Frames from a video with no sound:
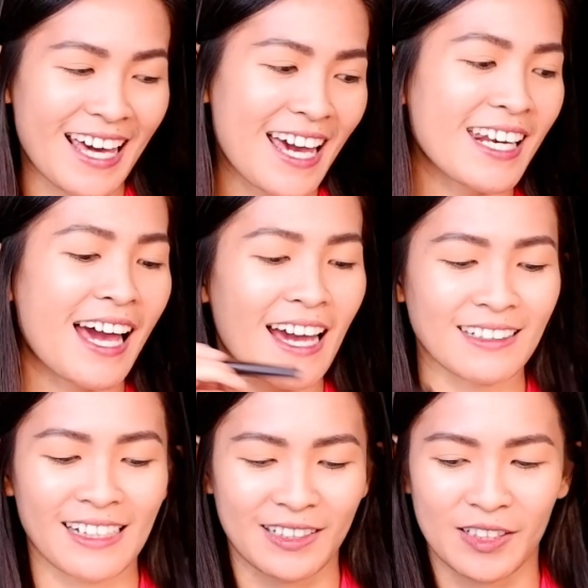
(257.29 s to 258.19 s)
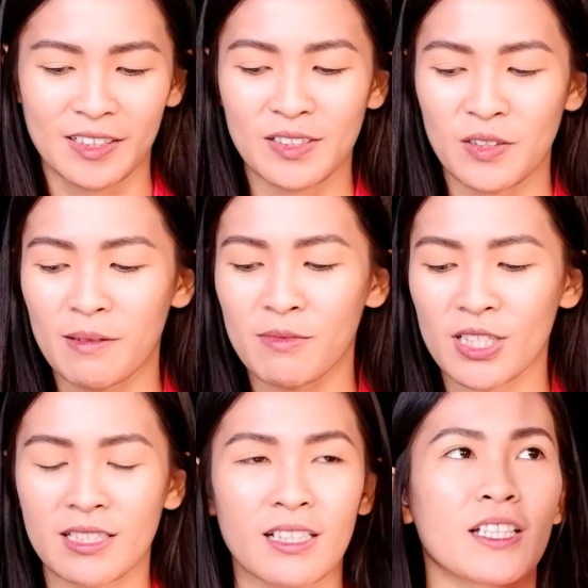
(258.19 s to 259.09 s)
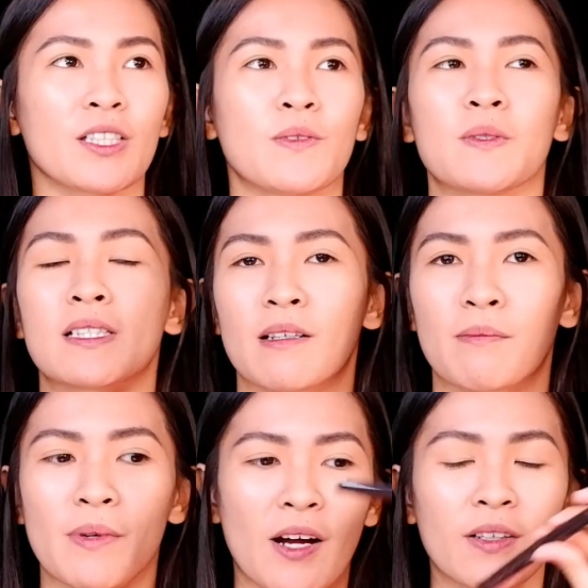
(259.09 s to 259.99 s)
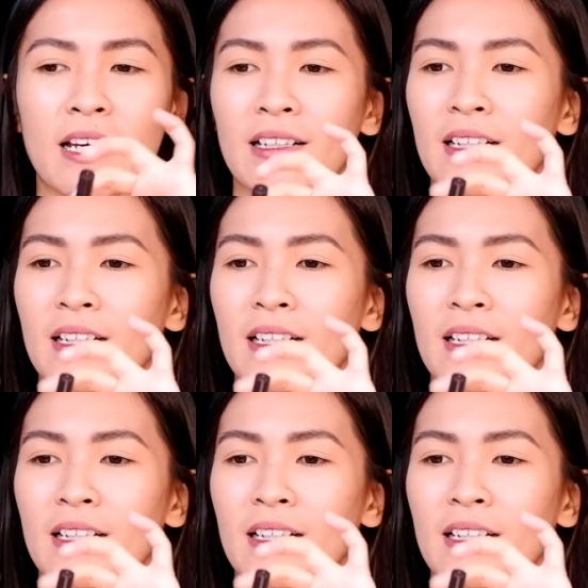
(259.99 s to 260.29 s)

Then eyeliner. So I'm just gonna use a brown